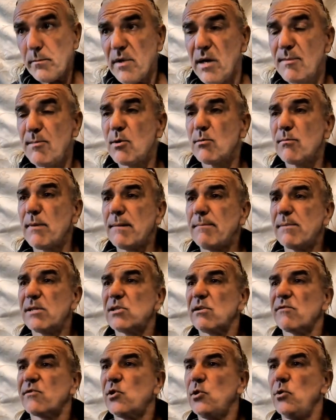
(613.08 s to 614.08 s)
among
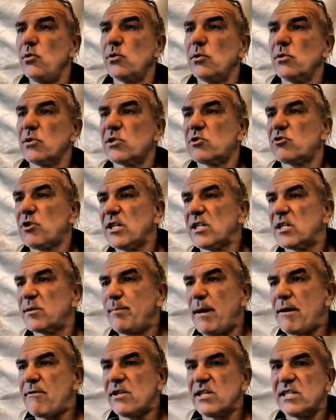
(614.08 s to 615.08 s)
members of Google's
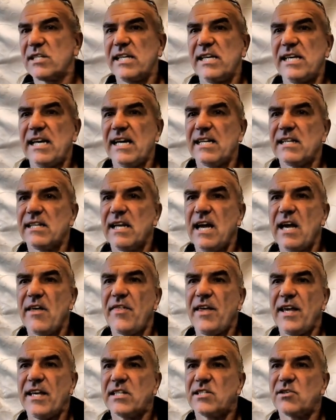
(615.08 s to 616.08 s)
Transparency and
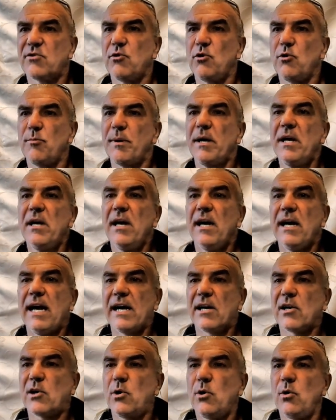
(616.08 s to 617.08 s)
Ethics group
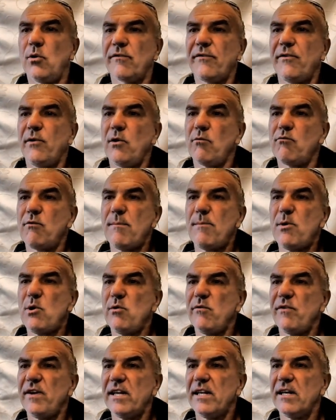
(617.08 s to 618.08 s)
and called for
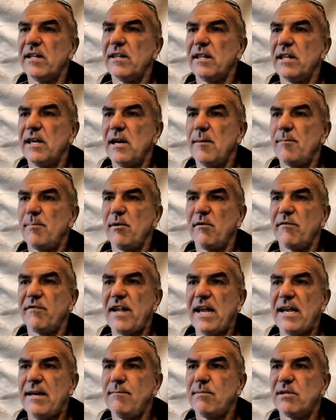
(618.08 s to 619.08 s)
removing the
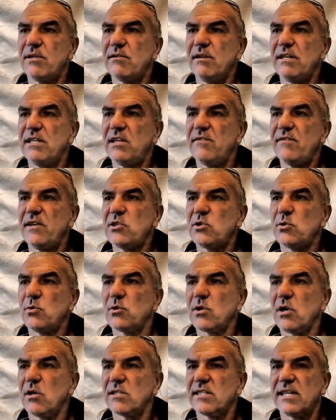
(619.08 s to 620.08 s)
above-named individual
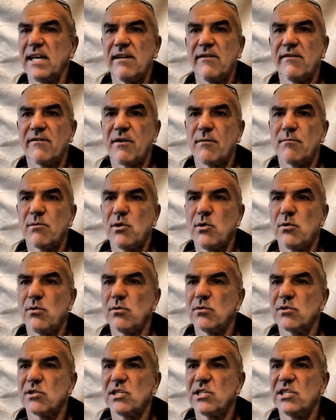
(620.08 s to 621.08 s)
content from
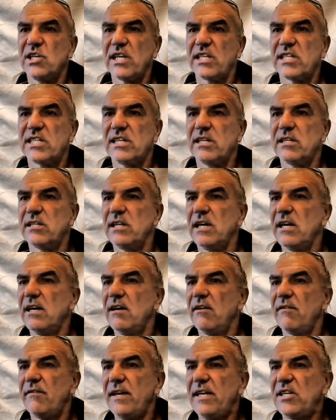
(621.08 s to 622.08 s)
Google's suggested
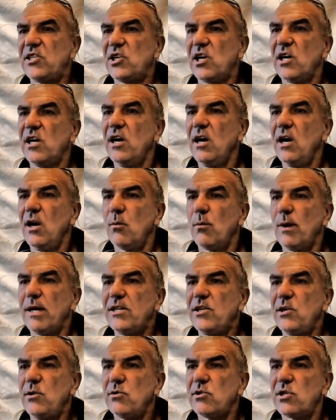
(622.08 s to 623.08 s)
feature
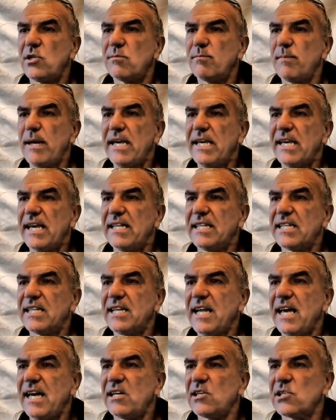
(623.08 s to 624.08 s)
when users make
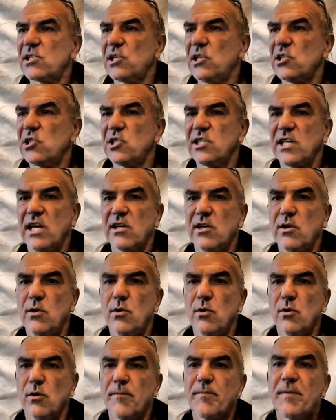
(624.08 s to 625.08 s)
internet searches at
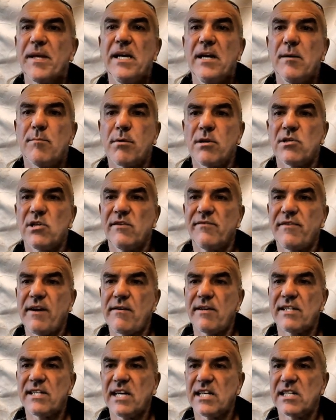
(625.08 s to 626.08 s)
Google. Project
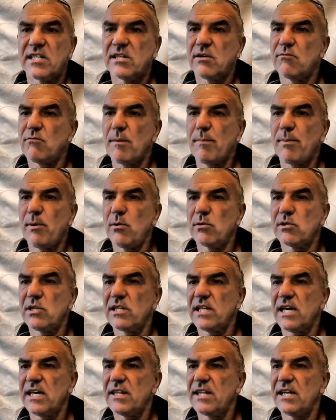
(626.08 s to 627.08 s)
Veritas
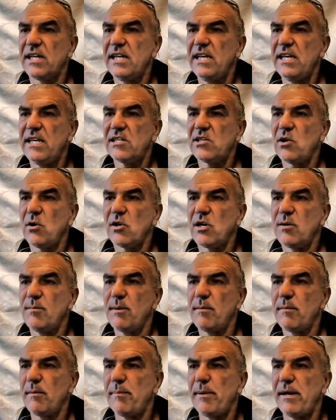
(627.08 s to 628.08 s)
reported that the leaked
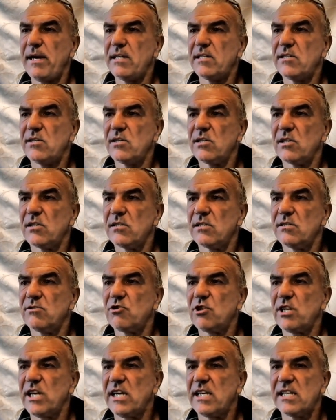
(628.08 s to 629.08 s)
document appears to
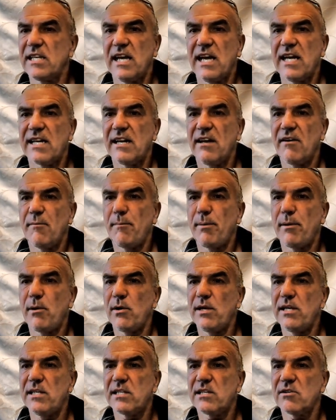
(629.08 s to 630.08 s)
contradict an
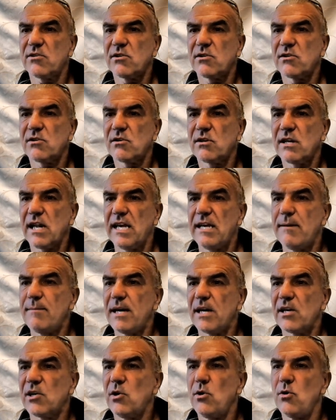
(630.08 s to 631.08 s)
employee's claim
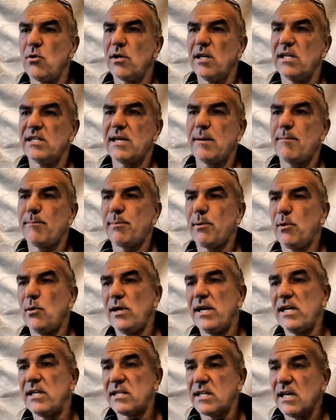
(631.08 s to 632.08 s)
that Google is
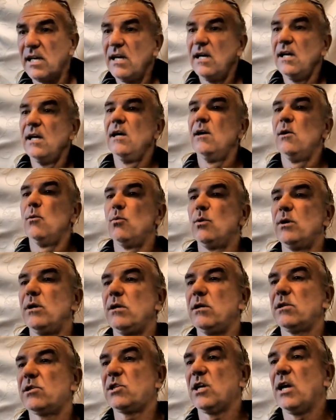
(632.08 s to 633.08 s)
employer's
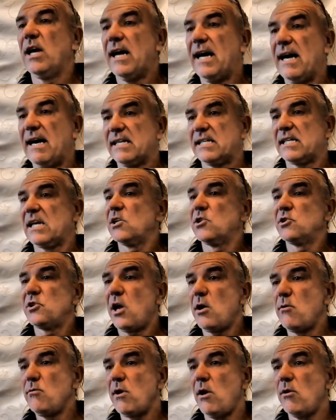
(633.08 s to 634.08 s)
words has
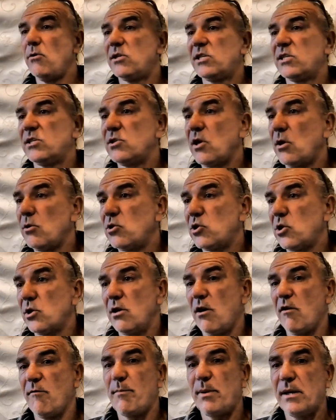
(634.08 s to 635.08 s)
no notion
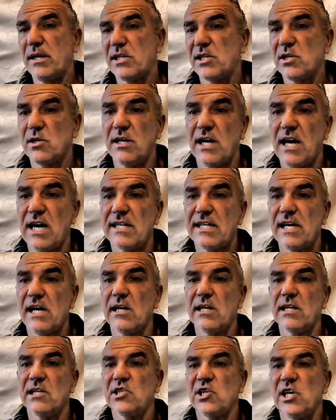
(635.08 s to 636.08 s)
of political
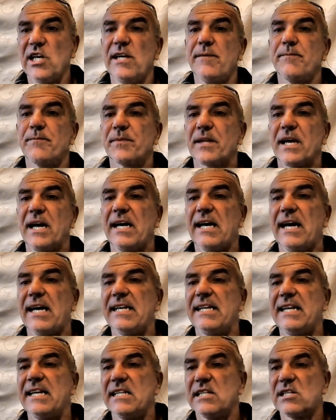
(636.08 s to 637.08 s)
ideology
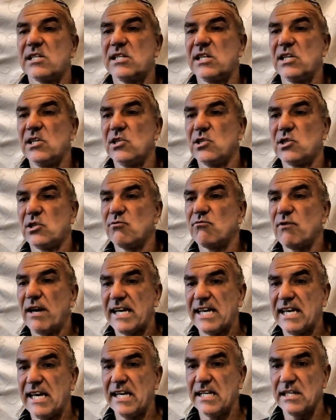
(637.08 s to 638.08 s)
in its search
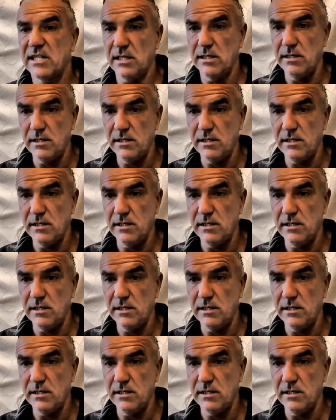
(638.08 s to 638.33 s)
ranking.